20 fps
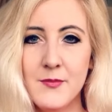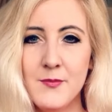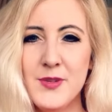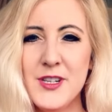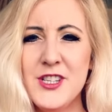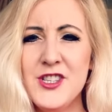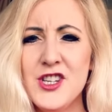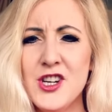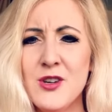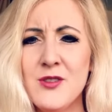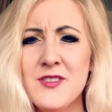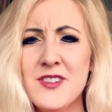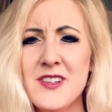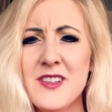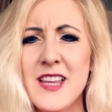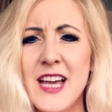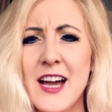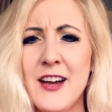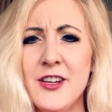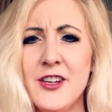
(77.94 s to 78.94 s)
But don't
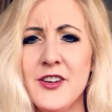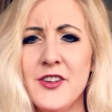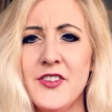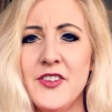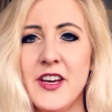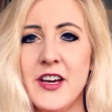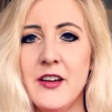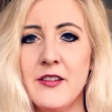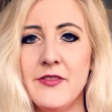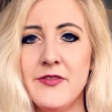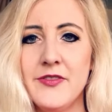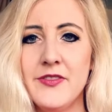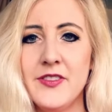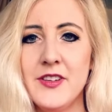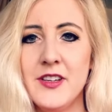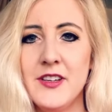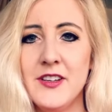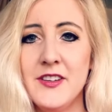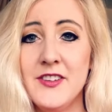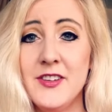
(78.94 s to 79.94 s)
allow yourself
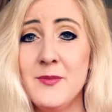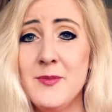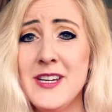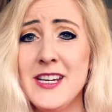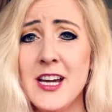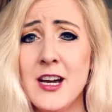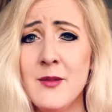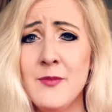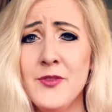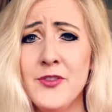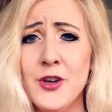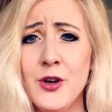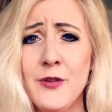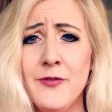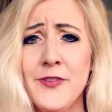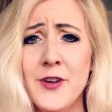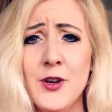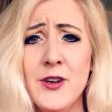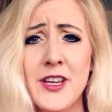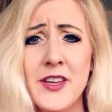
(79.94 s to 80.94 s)
to become so
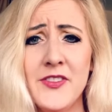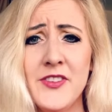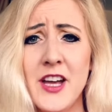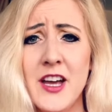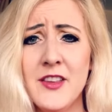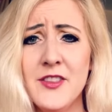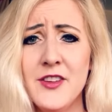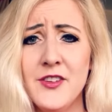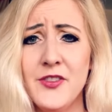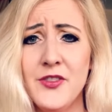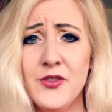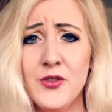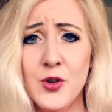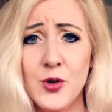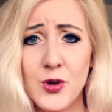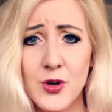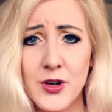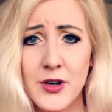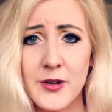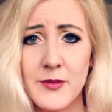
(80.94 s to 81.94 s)
focused on the
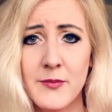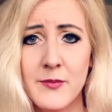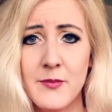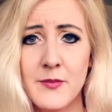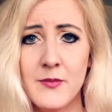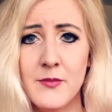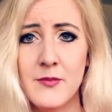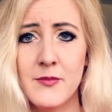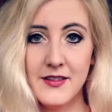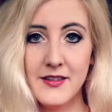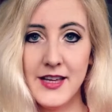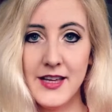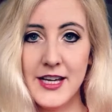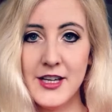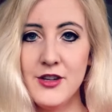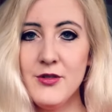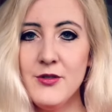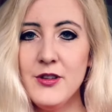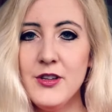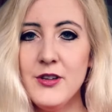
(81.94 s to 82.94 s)
storm
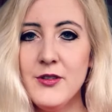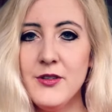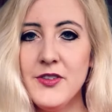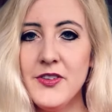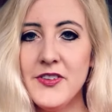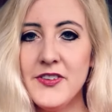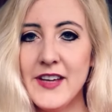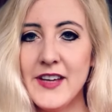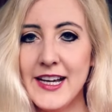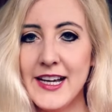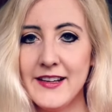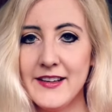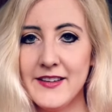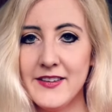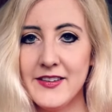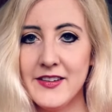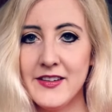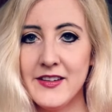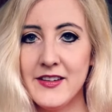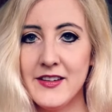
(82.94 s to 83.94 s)
that you lose
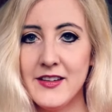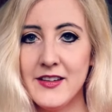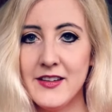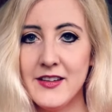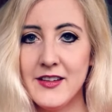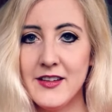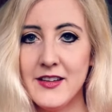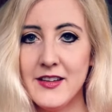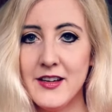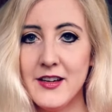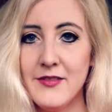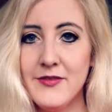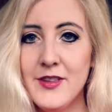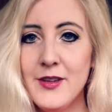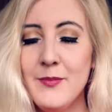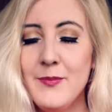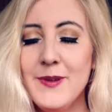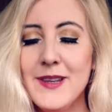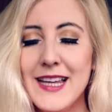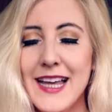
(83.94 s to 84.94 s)
sight of
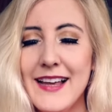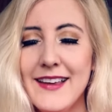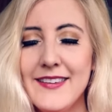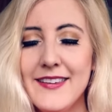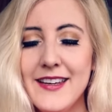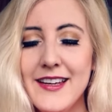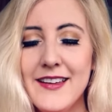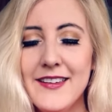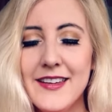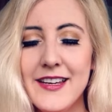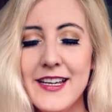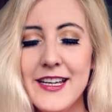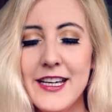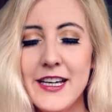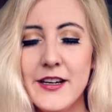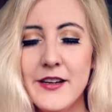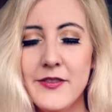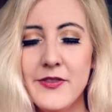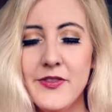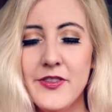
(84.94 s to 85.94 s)
the blessings and
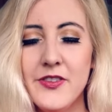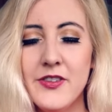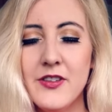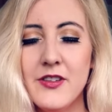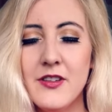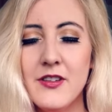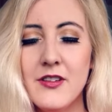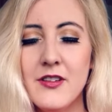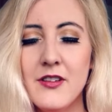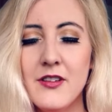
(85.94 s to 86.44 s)
gifts